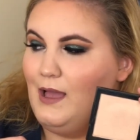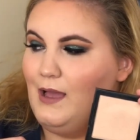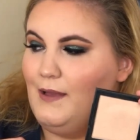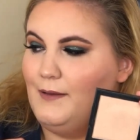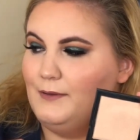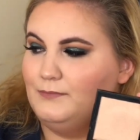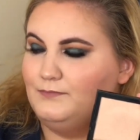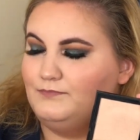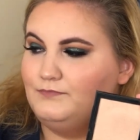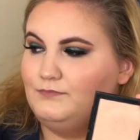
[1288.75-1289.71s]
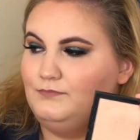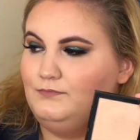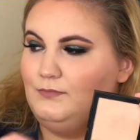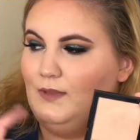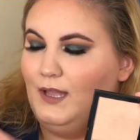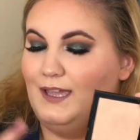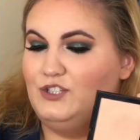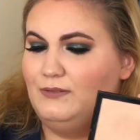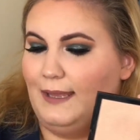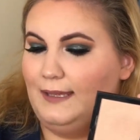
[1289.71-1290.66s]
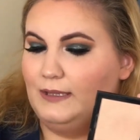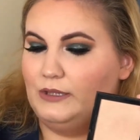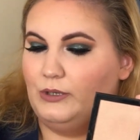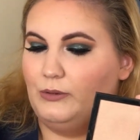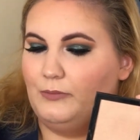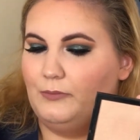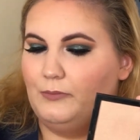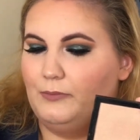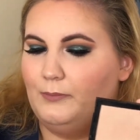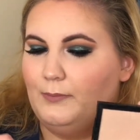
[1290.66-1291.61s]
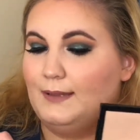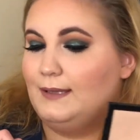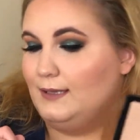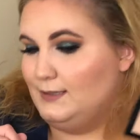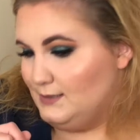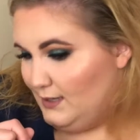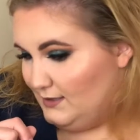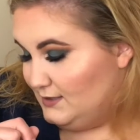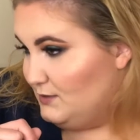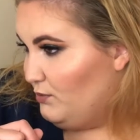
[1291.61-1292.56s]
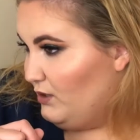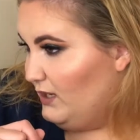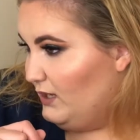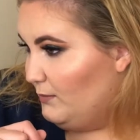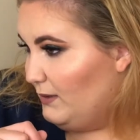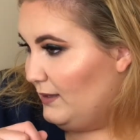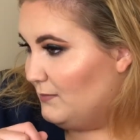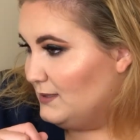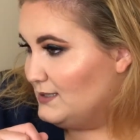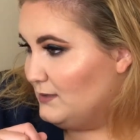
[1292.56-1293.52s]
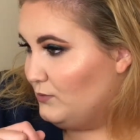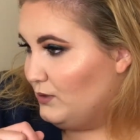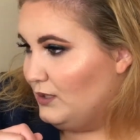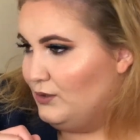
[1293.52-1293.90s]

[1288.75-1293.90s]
I do like it though. I think it is nice. It's pretty pigmented, pretty